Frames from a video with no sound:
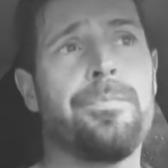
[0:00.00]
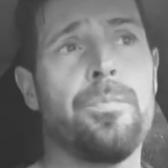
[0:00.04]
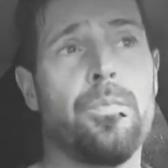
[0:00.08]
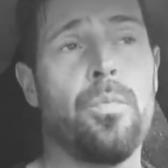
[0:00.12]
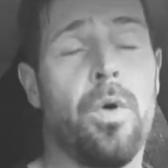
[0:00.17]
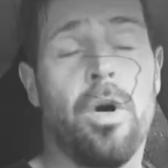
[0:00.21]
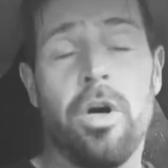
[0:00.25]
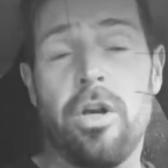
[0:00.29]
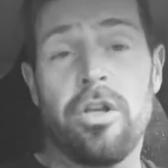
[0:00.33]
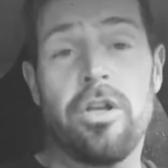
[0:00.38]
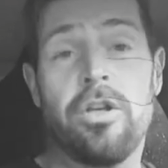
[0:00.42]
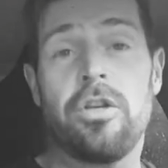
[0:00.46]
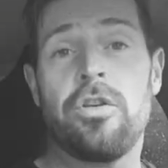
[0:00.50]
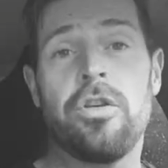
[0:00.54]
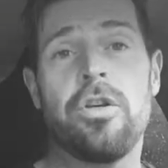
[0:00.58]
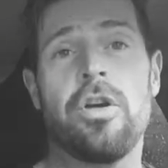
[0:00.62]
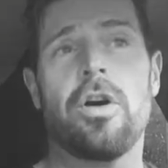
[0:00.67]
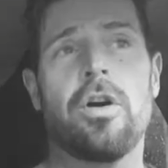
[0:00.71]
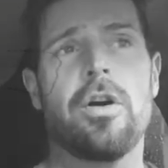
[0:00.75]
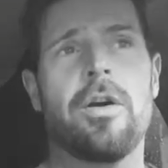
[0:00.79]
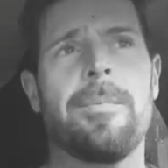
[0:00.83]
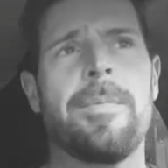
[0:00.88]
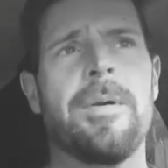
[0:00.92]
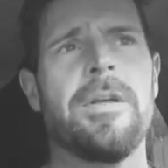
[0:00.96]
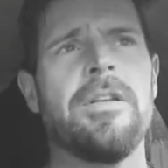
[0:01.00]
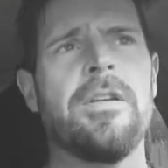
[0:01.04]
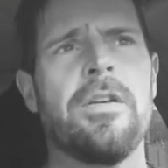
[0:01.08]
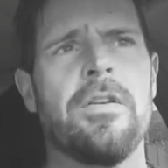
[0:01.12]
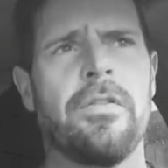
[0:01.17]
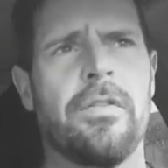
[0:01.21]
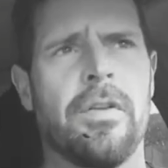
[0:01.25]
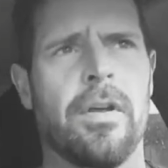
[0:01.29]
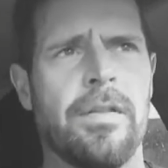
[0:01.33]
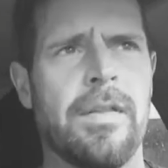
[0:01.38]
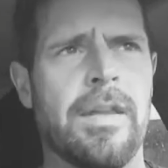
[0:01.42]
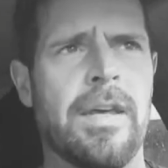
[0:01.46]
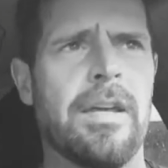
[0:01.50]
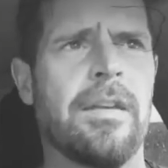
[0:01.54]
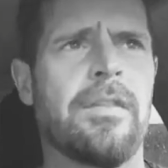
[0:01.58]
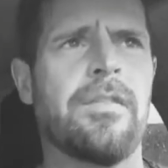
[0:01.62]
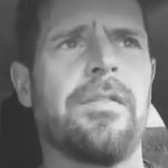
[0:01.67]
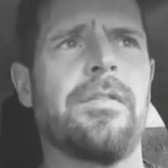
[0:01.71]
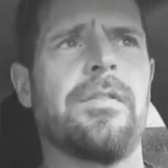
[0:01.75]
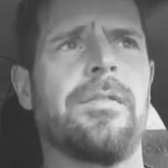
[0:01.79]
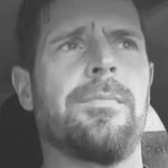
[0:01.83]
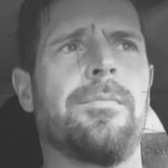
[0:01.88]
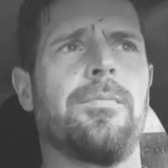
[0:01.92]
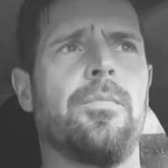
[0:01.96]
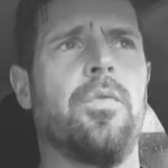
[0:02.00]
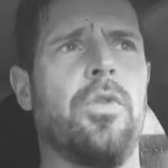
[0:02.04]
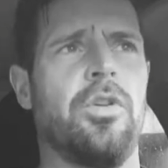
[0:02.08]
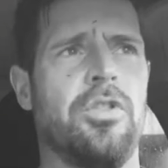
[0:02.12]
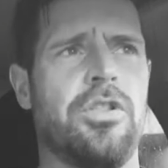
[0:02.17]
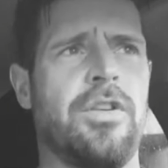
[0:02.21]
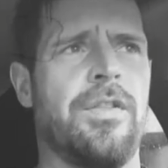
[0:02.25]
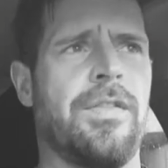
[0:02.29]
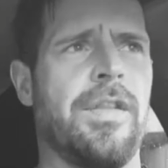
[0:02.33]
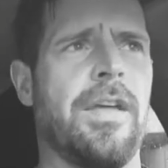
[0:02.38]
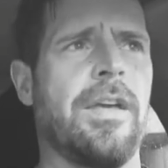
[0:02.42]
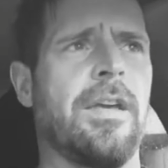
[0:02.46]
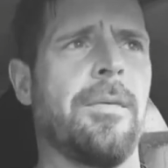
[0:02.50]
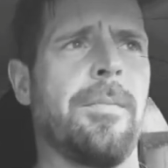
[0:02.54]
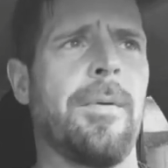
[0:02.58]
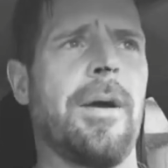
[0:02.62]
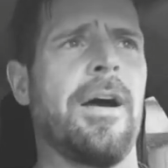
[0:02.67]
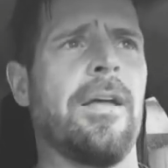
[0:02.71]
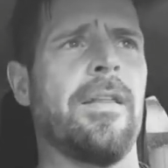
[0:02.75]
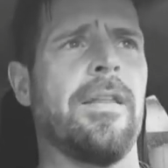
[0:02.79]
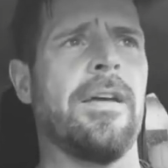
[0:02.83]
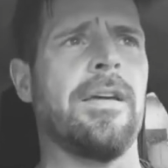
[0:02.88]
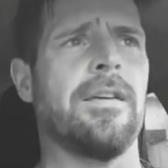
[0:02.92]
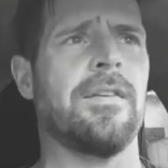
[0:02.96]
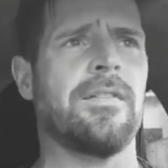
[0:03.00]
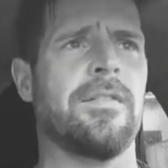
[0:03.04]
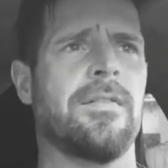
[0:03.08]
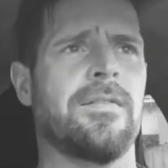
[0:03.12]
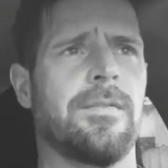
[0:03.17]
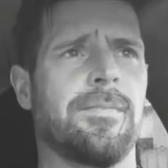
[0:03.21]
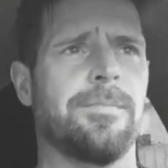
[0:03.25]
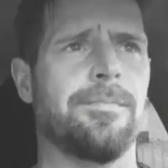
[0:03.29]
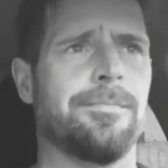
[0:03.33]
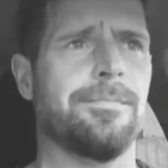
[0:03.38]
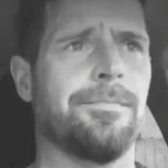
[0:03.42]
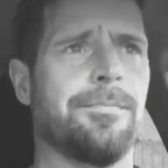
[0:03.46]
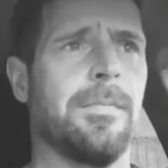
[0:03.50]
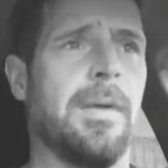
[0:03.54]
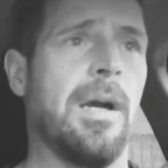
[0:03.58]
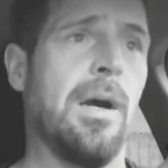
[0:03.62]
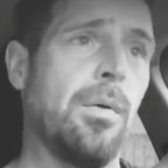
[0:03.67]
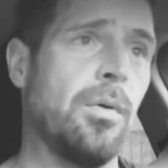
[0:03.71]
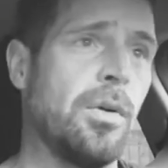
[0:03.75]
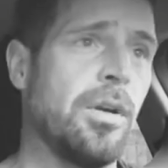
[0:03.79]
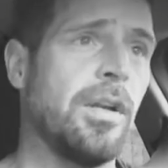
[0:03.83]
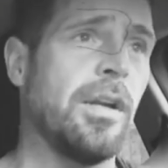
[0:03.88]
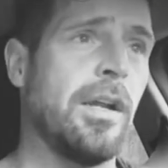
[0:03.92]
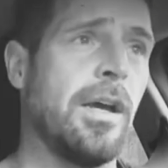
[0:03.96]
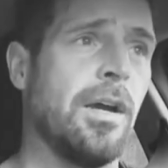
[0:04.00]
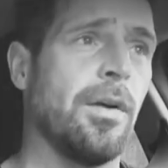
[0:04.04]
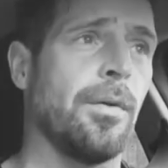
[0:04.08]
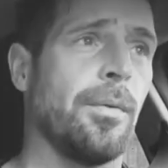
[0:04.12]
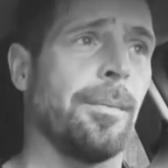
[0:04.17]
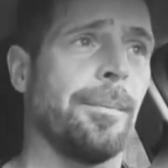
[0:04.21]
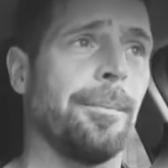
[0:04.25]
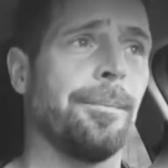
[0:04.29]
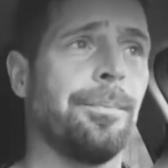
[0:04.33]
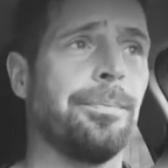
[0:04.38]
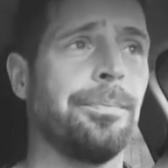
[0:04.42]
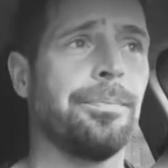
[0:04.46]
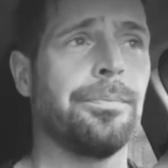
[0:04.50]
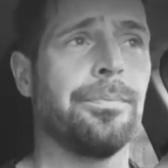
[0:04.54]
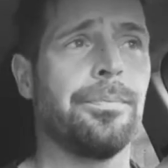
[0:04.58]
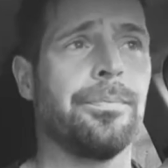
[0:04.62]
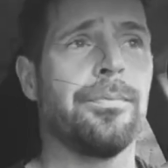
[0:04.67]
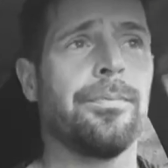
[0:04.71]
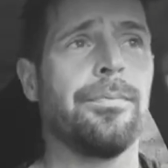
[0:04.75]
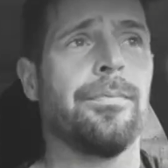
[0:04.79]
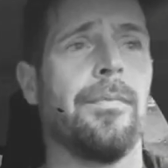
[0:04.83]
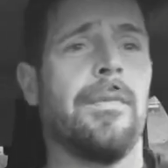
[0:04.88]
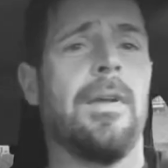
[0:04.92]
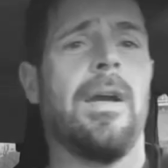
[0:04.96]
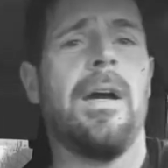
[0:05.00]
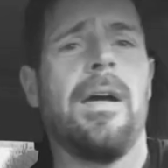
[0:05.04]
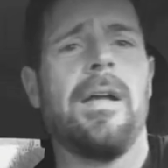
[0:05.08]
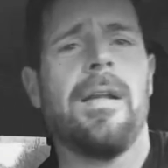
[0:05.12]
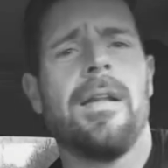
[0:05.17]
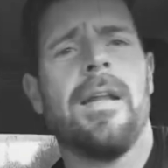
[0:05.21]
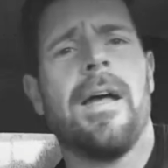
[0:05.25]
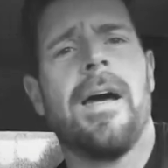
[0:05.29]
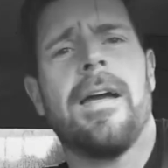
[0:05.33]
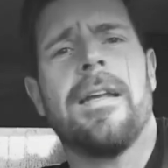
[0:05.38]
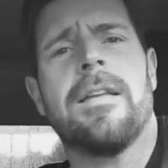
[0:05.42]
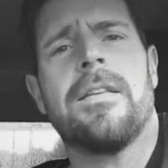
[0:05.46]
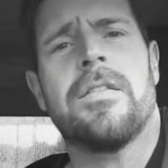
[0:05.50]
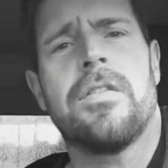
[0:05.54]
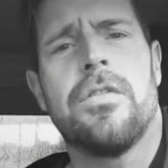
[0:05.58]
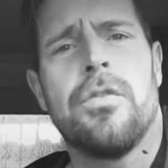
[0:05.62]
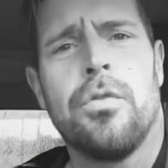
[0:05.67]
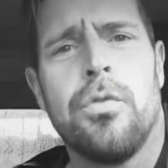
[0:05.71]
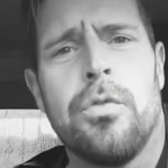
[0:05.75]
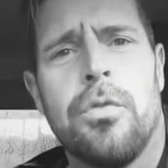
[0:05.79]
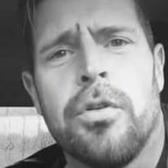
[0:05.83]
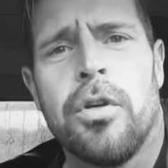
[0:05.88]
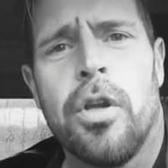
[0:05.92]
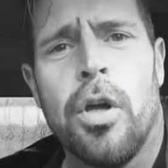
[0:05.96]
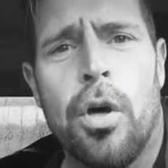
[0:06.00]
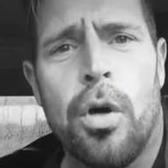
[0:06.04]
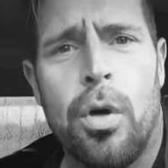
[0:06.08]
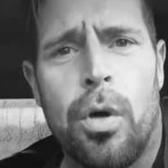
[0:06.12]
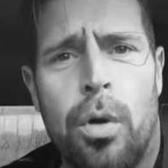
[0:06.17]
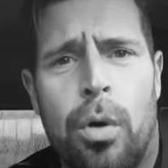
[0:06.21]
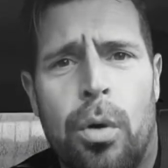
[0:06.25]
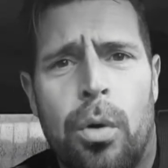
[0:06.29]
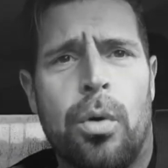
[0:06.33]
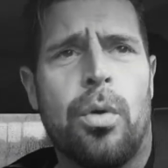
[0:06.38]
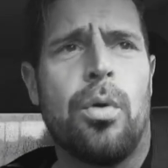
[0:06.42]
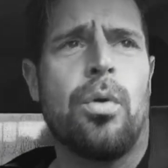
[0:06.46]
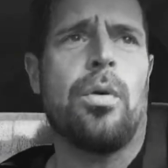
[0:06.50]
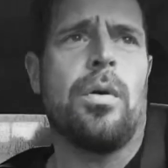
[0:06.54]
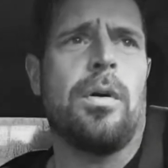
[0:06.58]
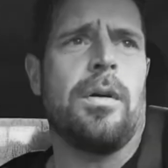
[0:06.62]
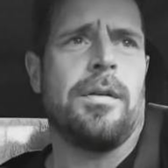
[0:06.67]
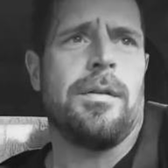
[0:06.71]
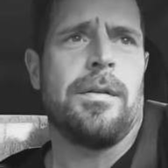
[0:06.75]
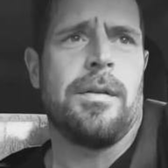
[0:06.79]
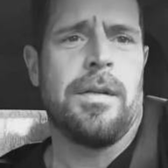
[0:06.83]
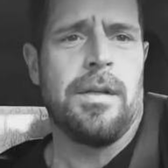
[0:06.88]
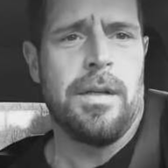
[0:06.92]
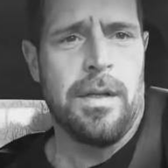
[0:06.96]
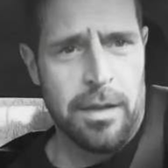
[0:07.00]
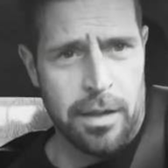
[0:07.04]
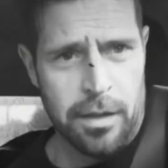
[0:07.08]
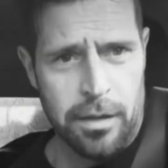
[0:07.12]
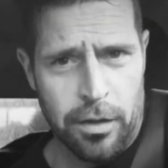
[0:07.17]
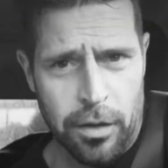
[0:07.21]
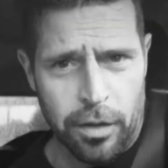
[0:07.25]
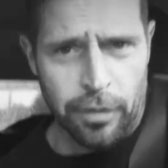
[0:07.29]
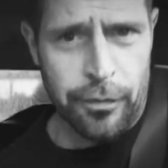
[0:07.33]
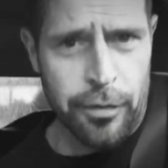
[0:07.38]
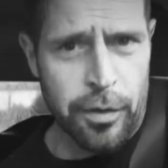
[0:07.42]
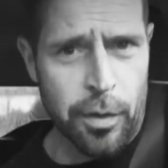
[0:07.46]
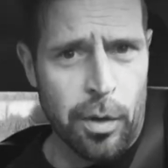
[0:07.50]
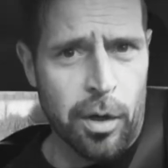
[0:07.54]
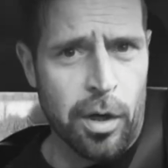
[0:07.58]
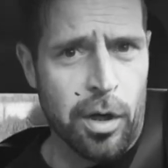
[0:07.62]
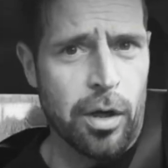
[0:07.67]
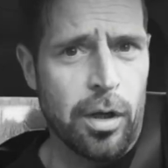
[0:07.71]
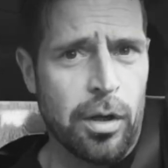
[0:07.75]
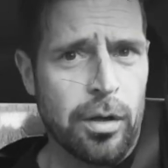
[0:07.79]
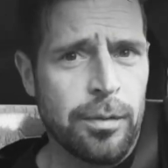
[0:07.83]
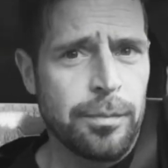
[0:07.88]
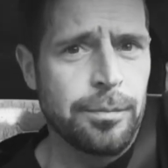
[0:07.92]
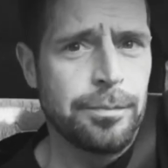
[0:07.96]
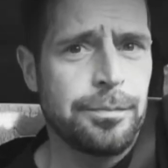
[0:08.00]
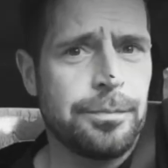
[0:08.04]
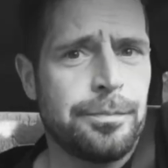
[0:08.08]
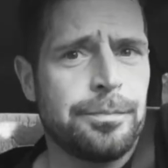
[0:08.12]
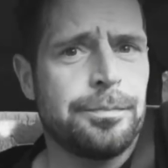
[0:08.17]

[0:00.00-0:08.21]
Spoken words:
What are your opinions on this? What do you think about this? I want to know. I'd like to know. Love you all.